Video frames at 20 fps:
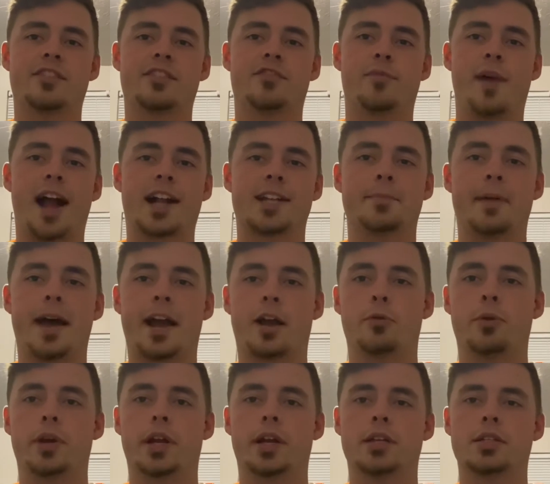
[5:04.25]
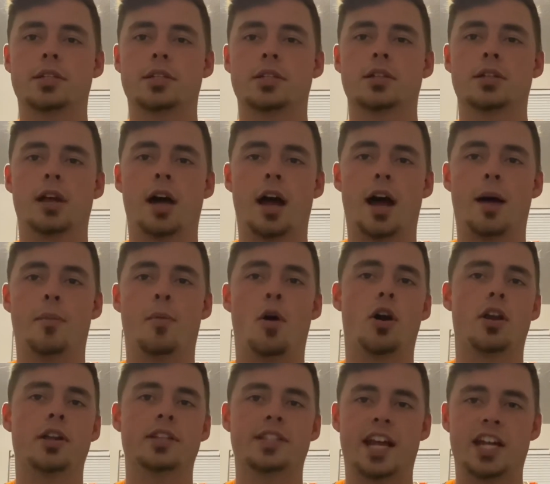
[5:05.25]
back-to-back weeks.
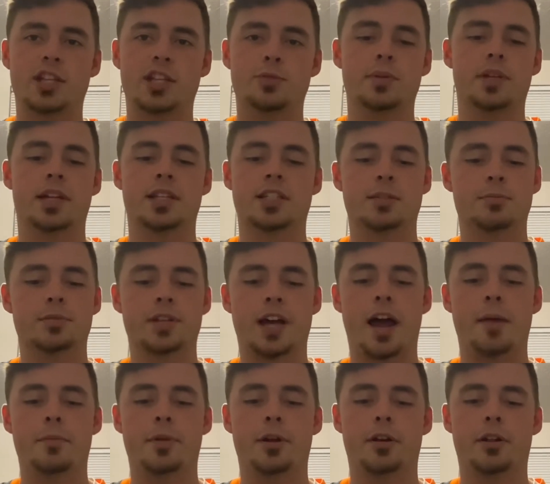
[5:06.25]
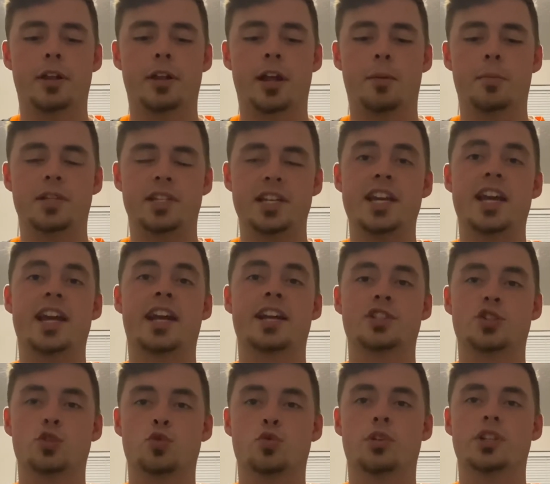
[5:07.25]
Auden Tate's been getting some time here and there, but T.
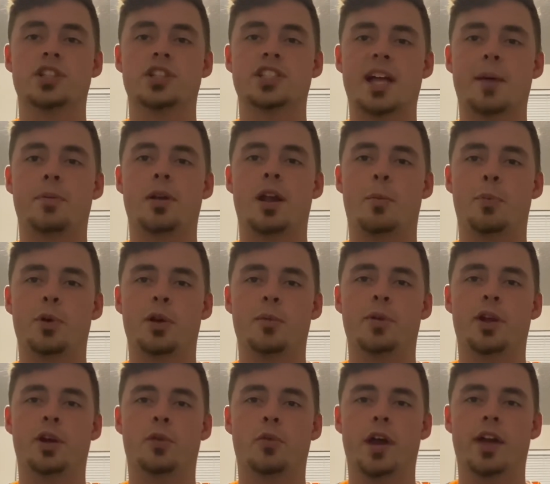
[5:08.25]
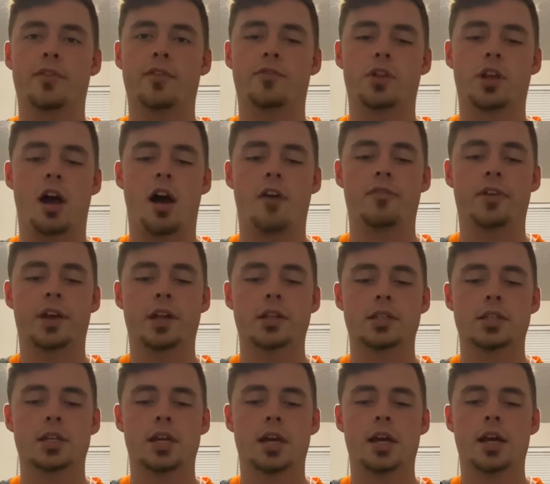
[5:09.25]
Higgins is really stepping up in a big way for the
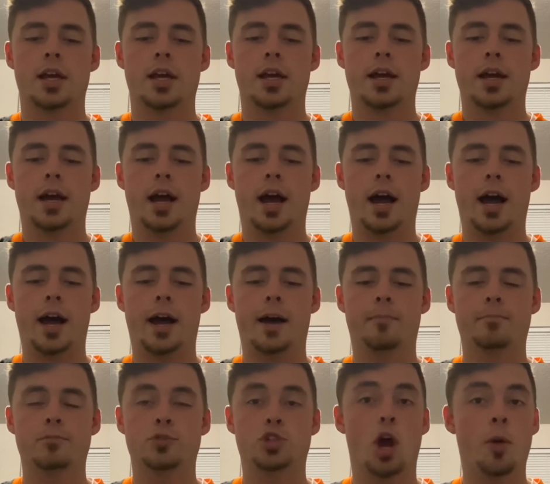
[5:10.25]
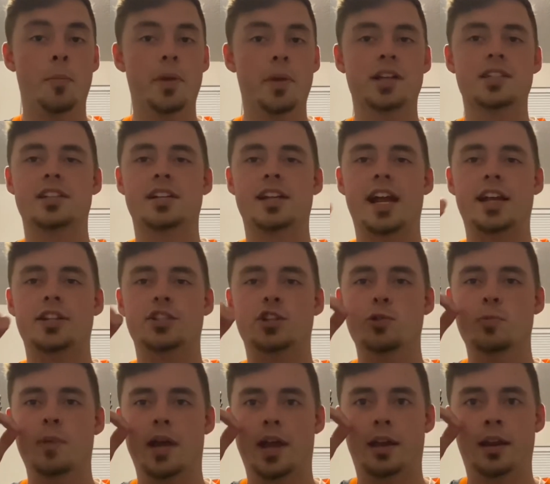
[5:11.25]
offense. Joe Mixon today too,
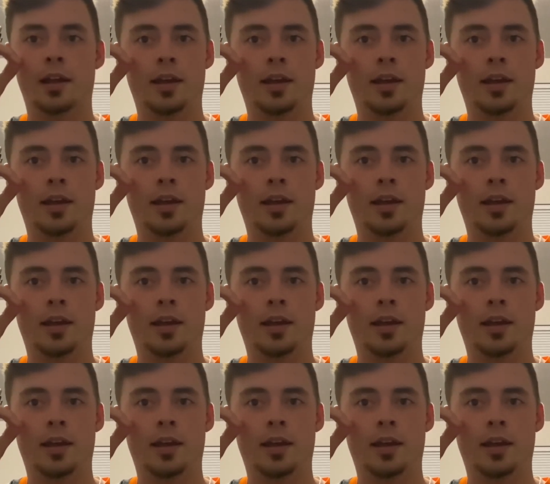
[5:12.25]
man.